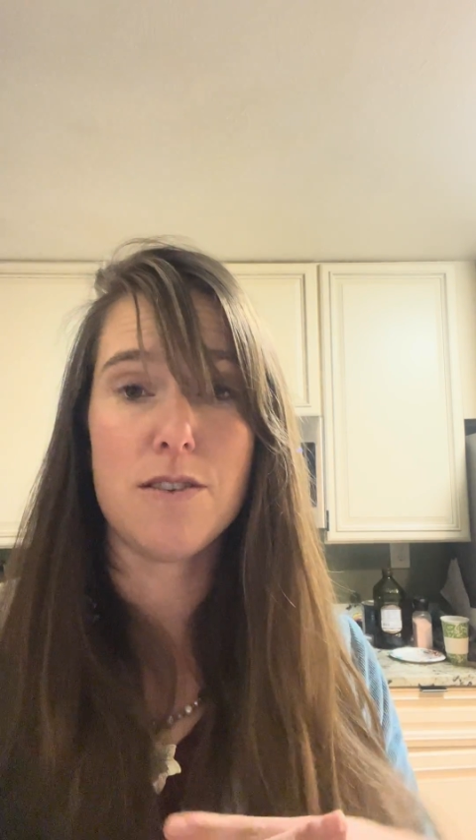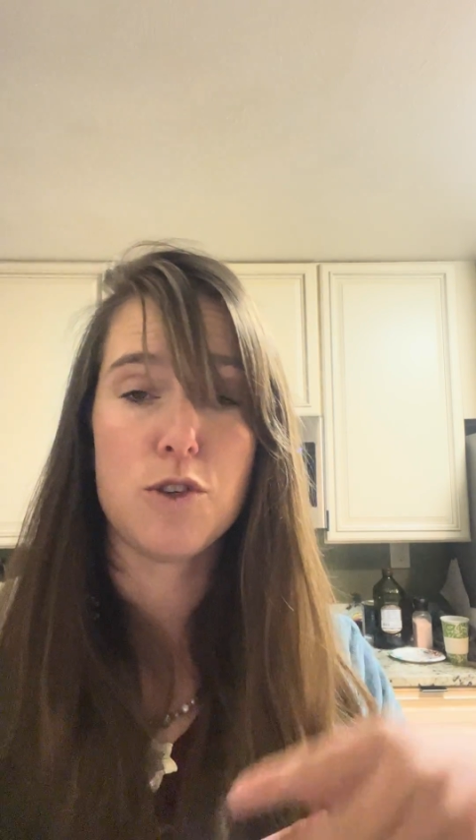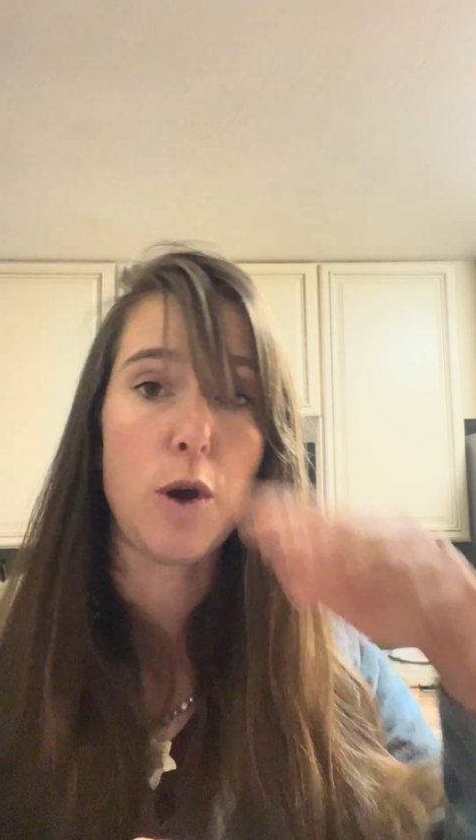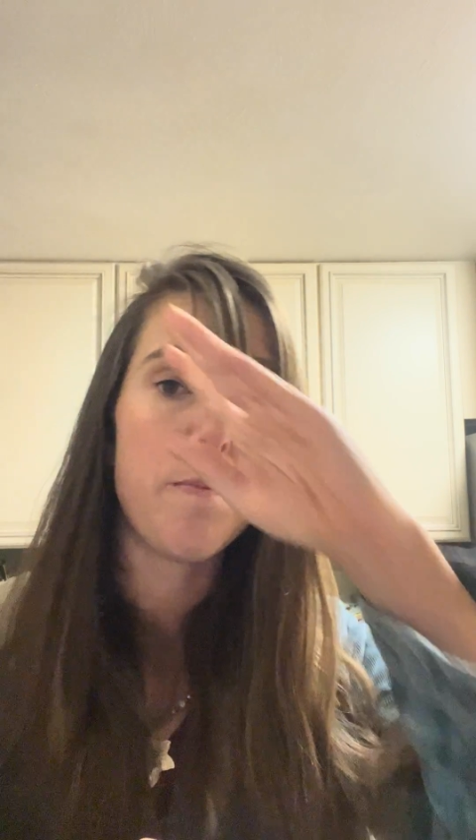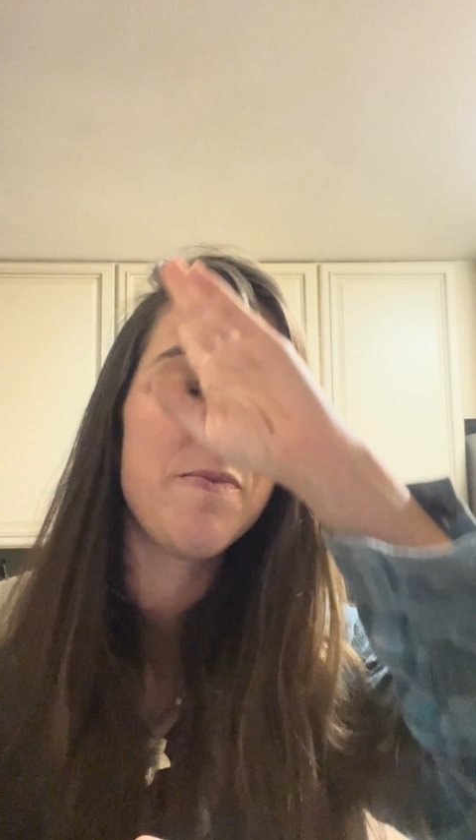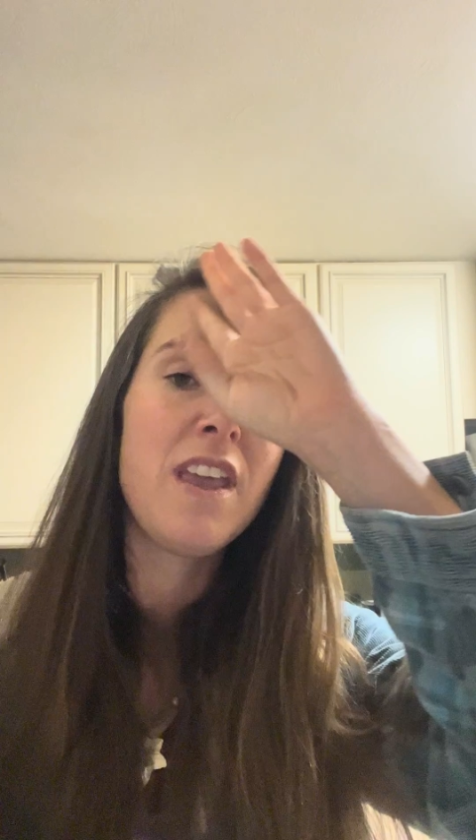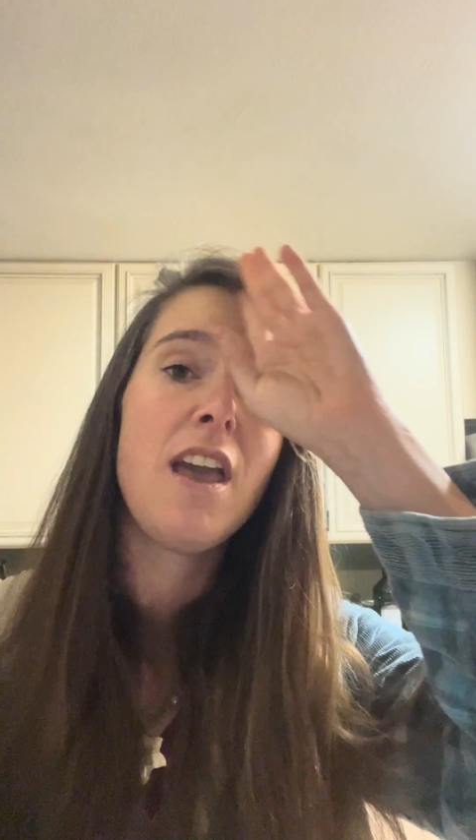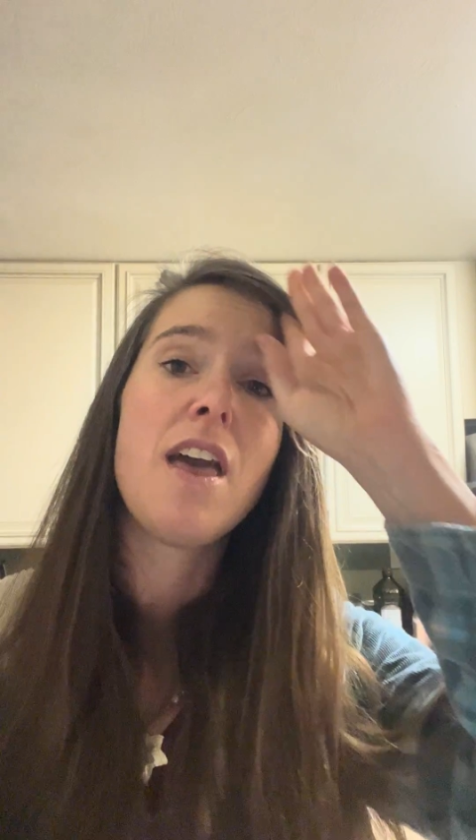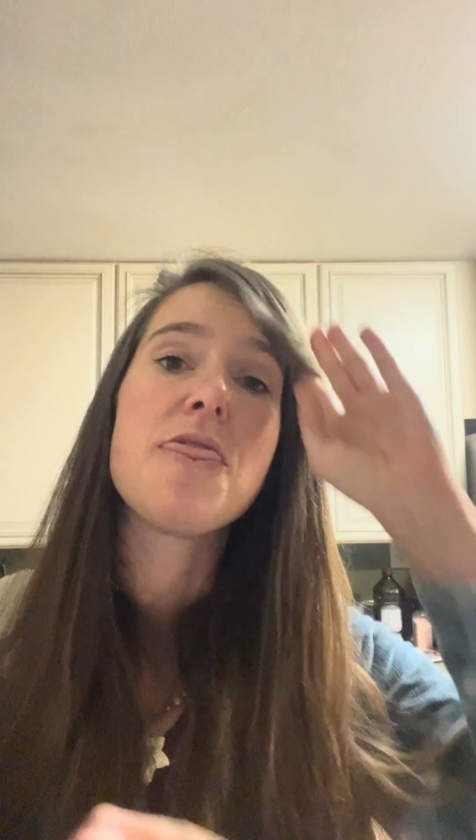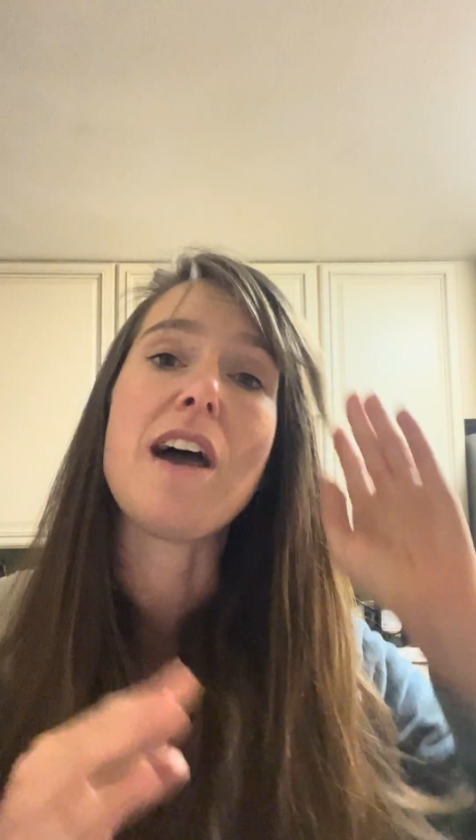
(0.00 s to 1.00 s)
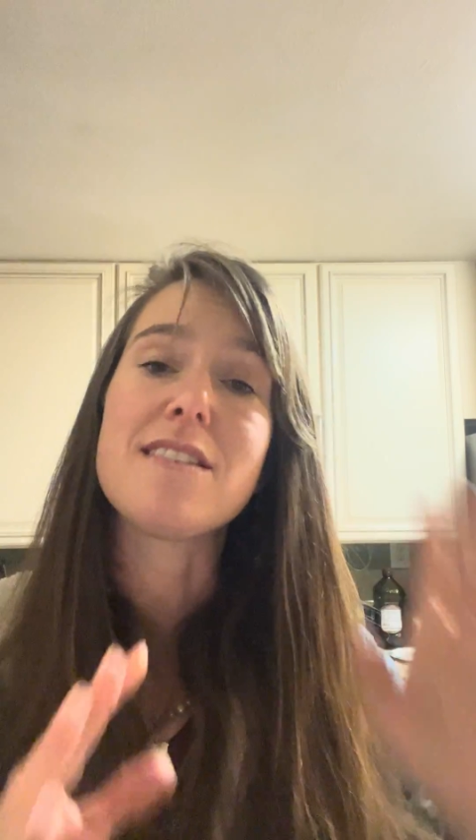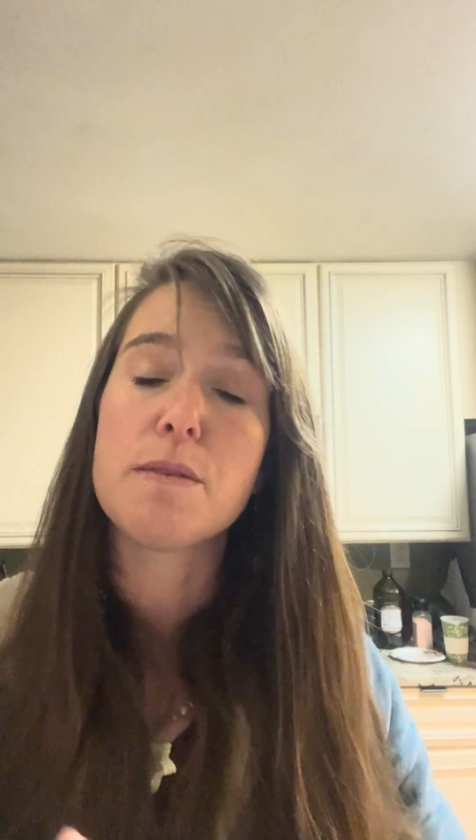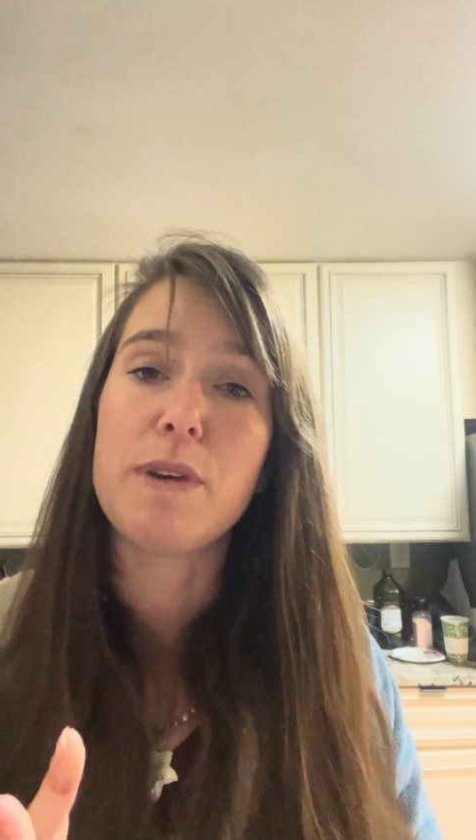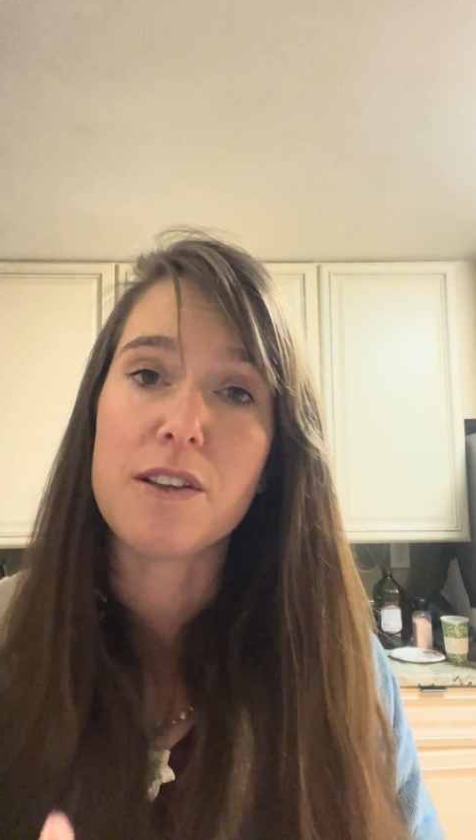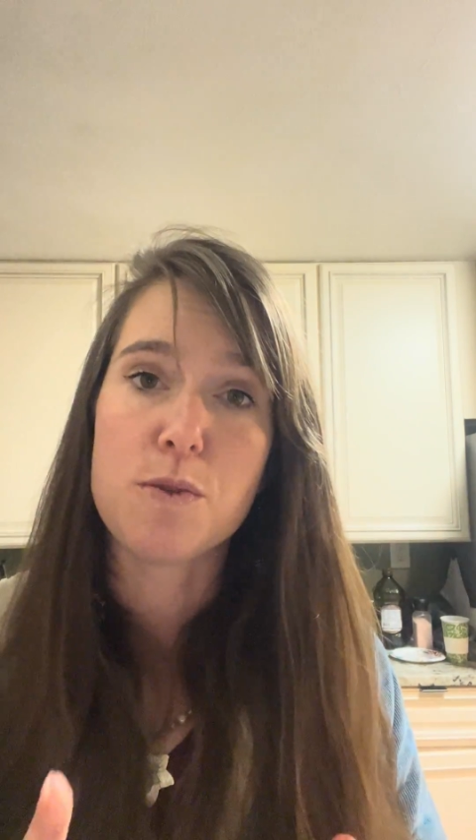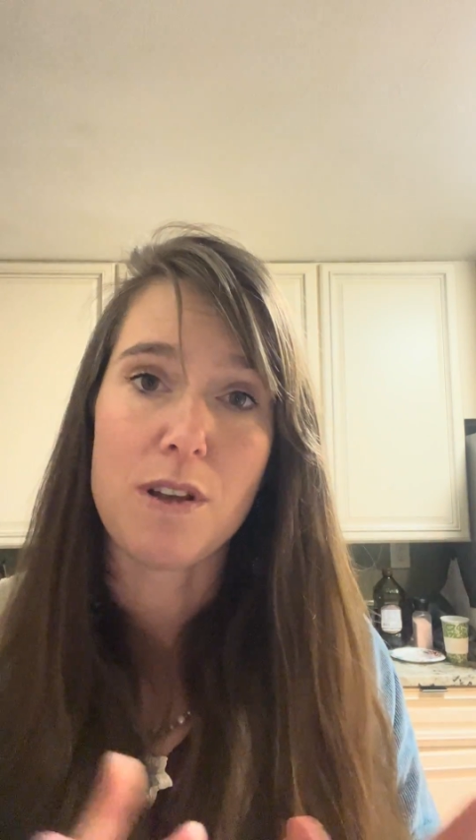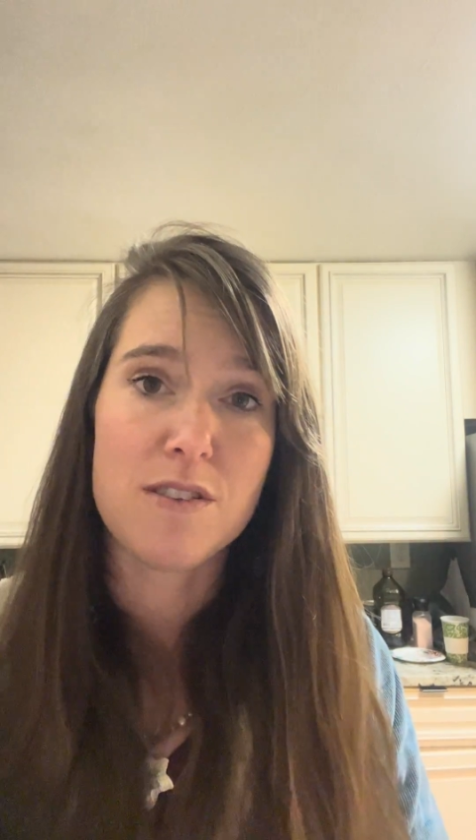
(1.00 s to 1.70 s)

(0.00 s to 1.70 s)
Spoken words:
So that's the biggest one.